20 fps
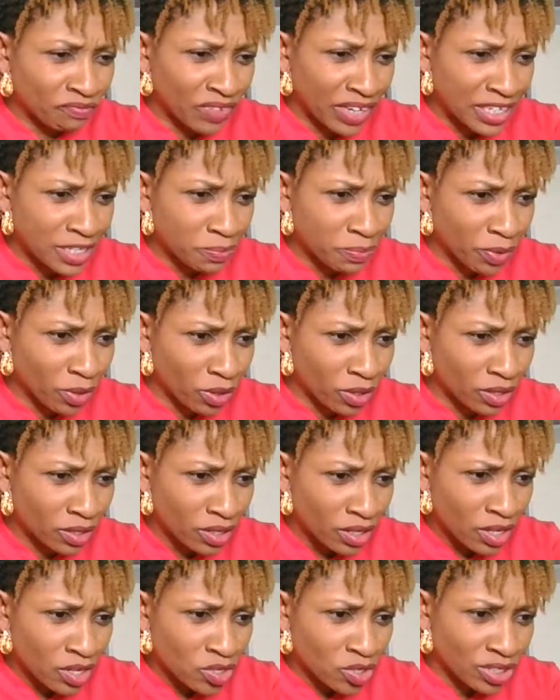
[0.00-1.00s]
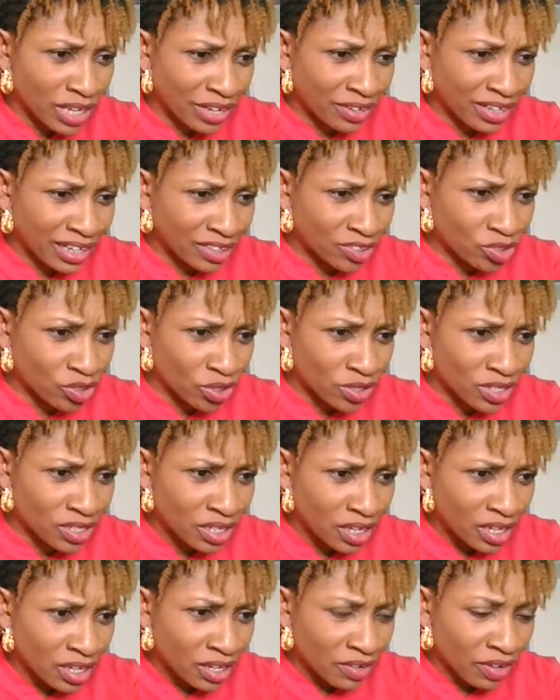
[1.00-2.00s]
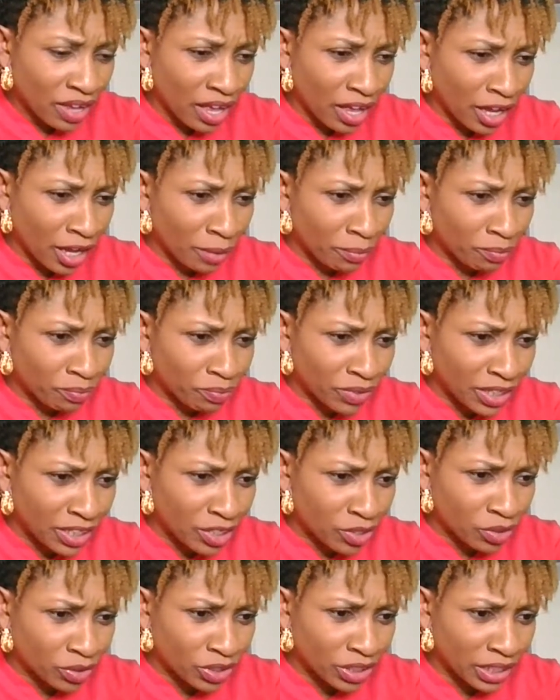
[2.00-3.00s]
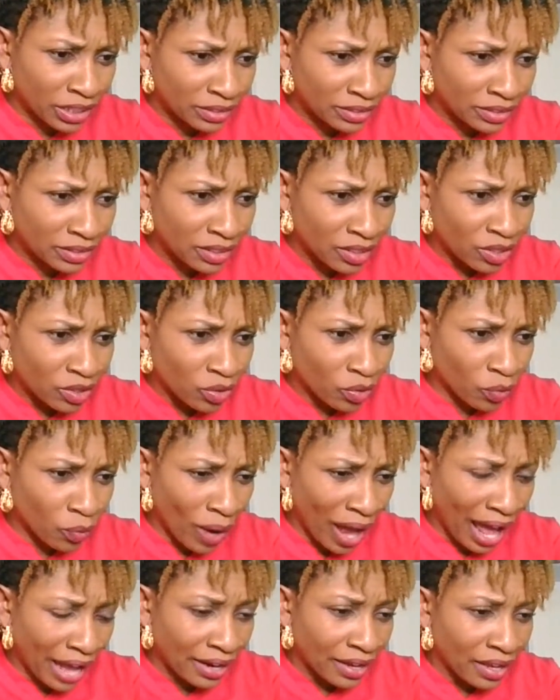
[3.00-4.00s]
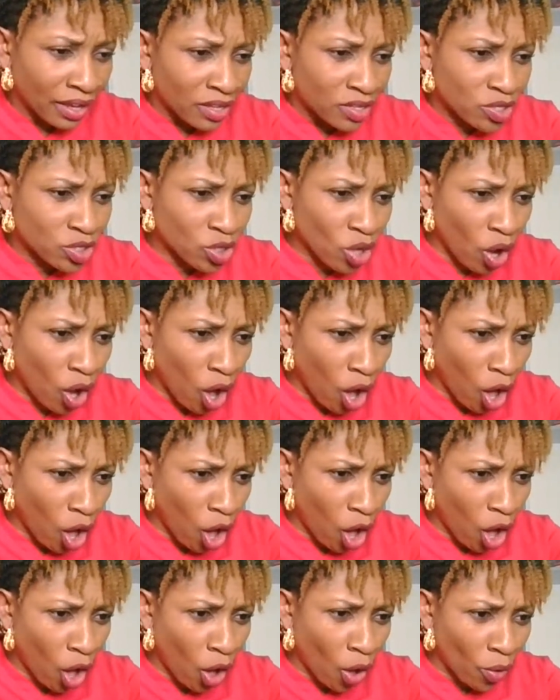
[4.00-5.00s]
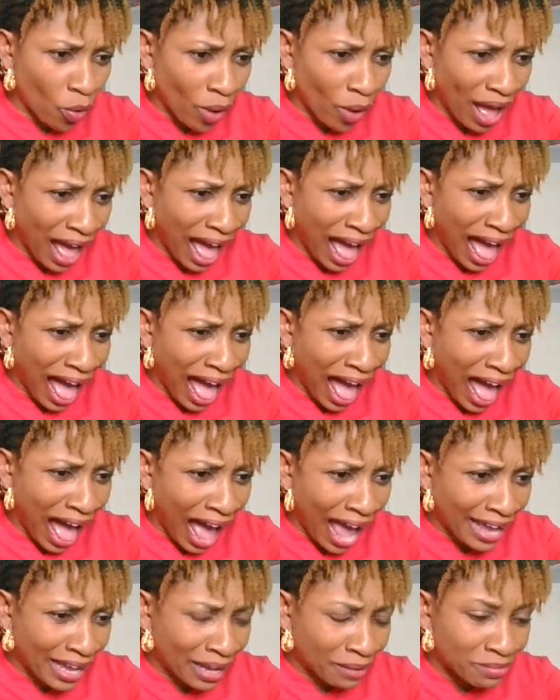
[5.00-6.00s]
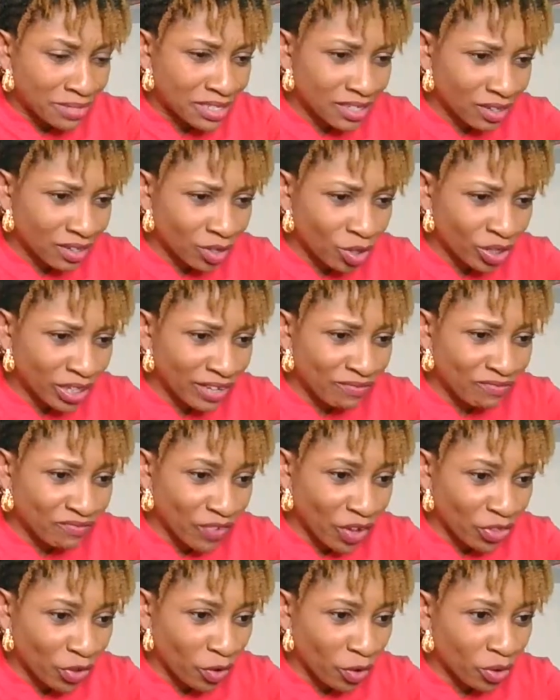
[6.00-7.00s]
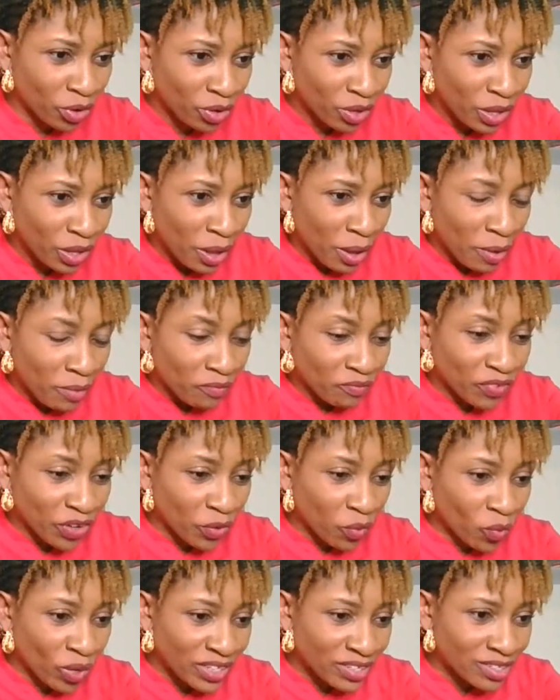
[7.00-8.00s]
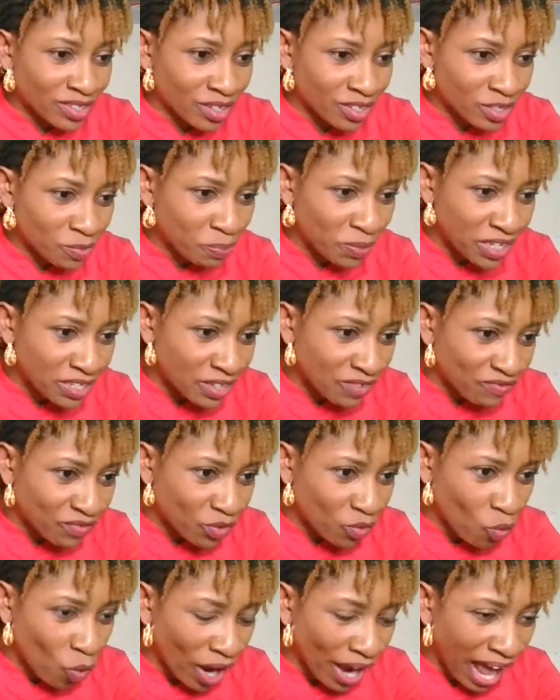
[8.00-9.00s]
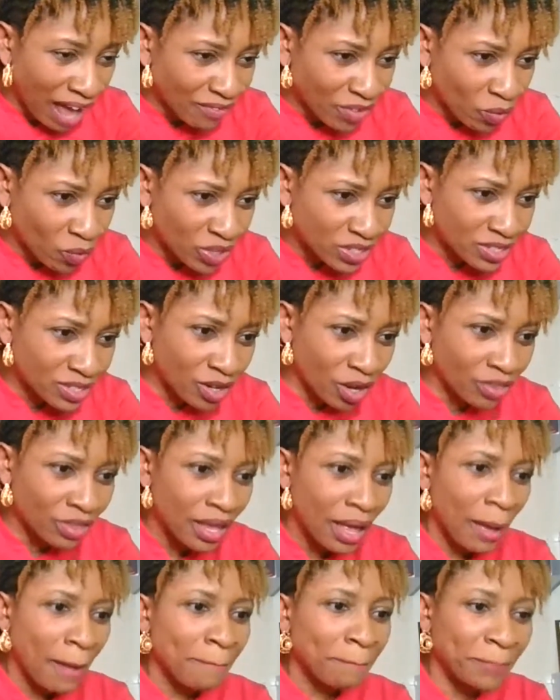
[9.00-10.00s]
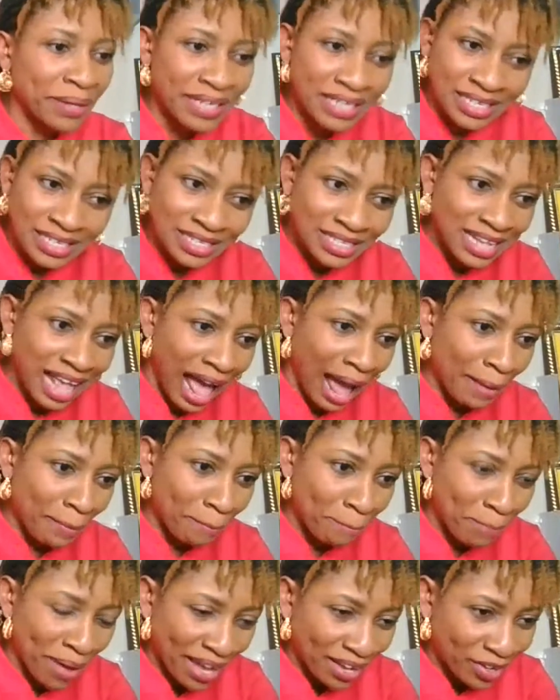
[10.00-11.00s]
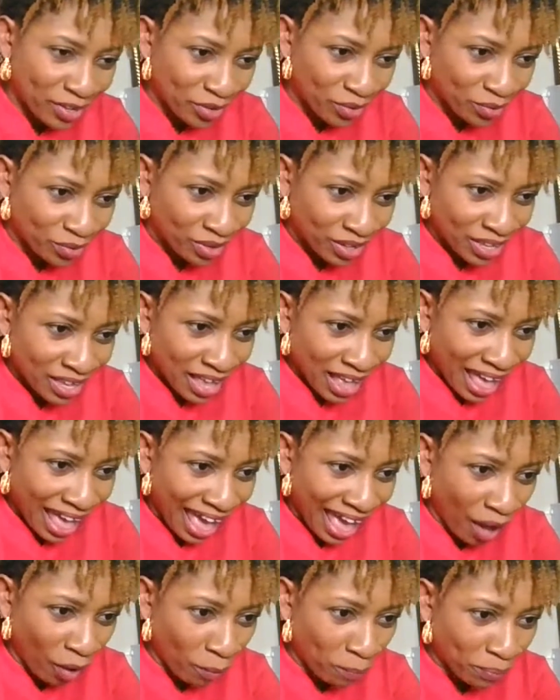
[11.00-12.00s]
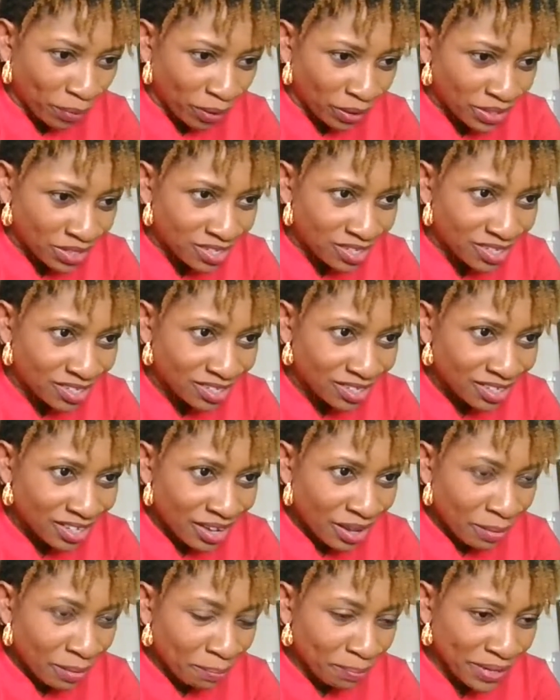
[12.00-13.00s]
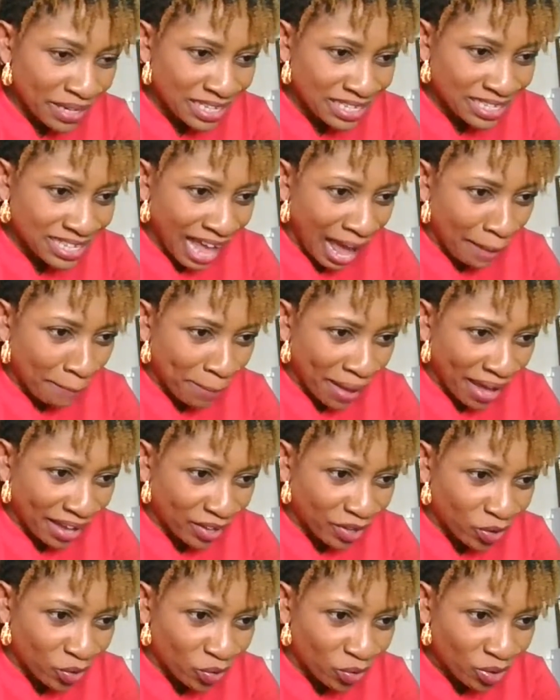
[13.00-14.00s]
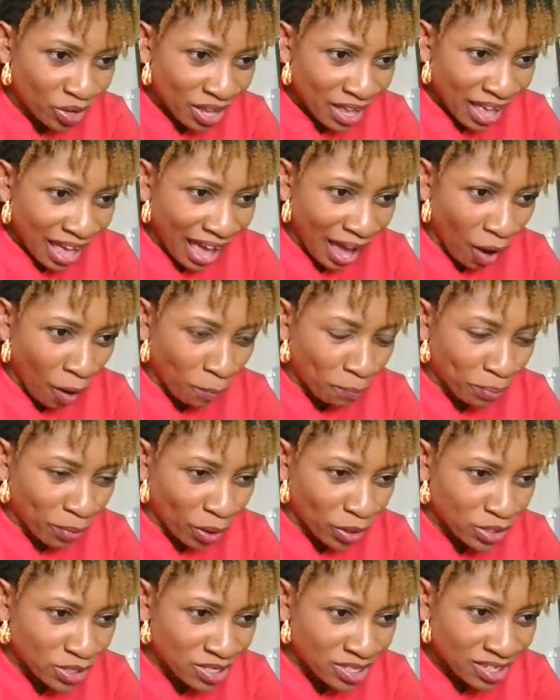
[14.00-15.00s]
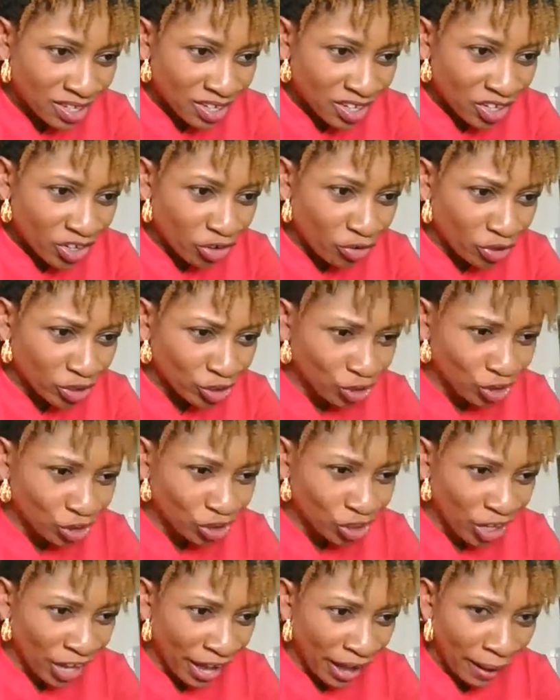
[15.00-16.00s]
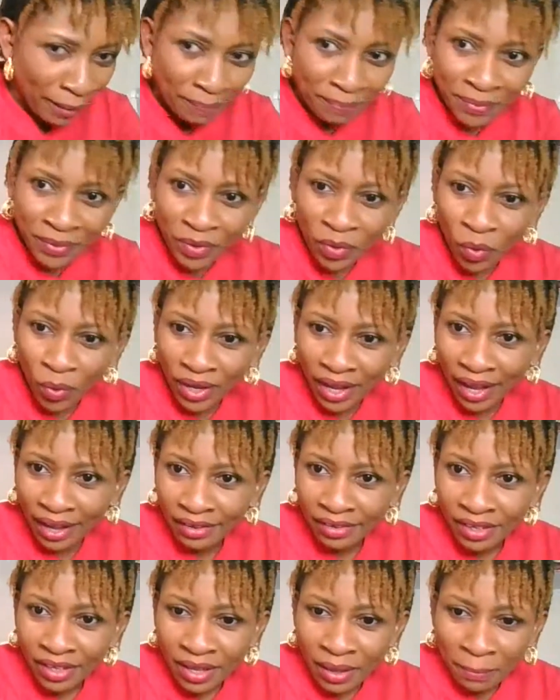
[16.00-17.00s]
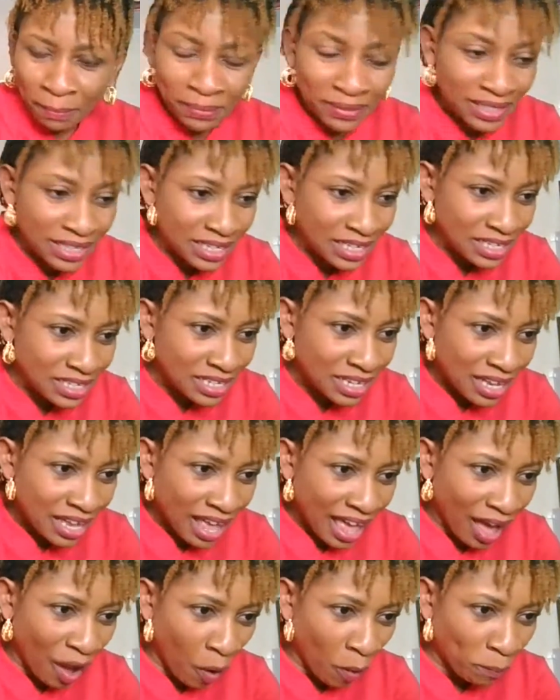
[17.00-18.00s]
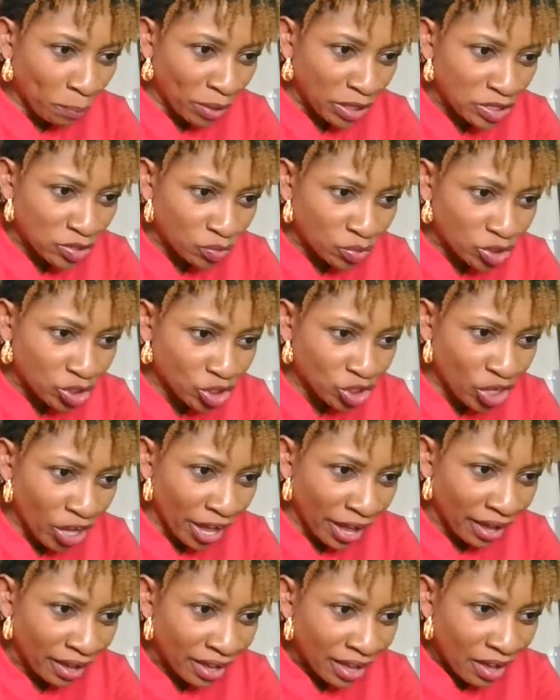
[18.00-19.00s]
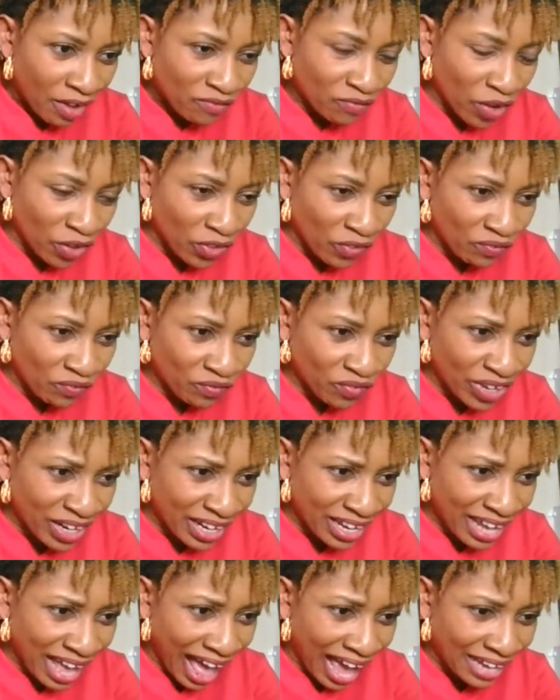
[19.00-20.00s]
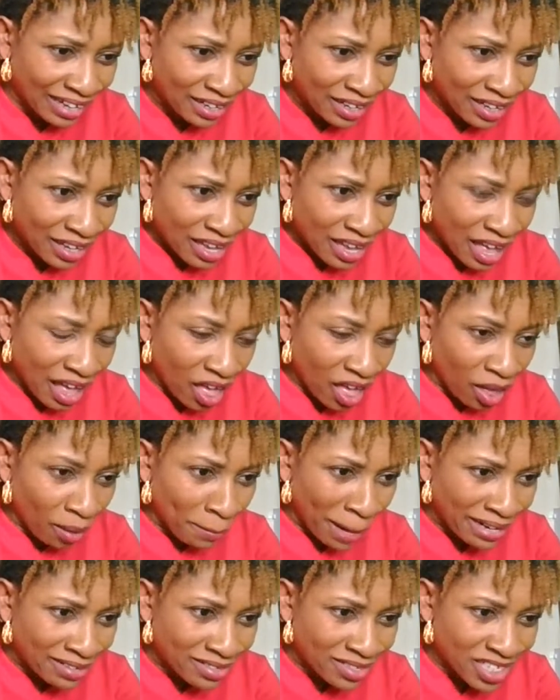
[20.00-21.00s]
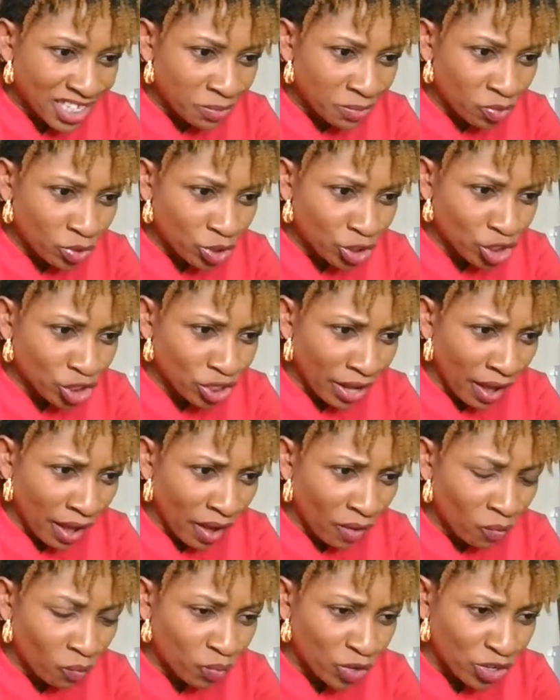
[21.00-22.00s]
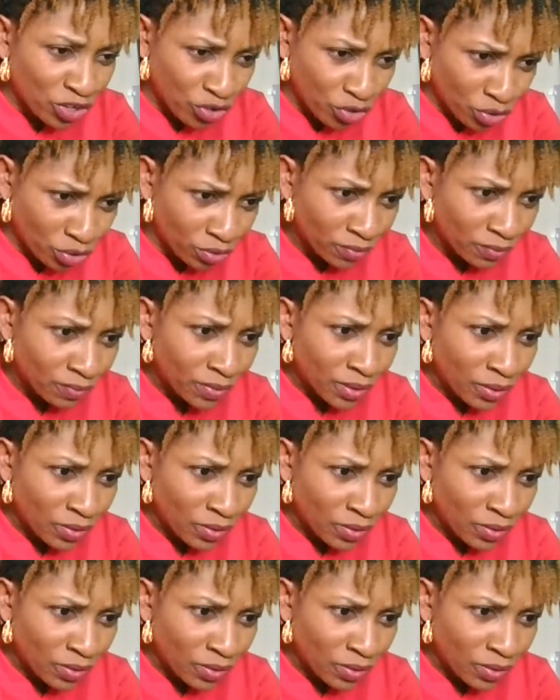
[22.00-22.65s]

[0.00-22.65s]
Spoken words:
Facebook, so that you can just click on it. Right, so I am still looking for the questions. Please, if you have a question, please, I beg you, help us. Please, I beg you, help us reshare. Okay, please help us reshare. For the free guide, my team will share with you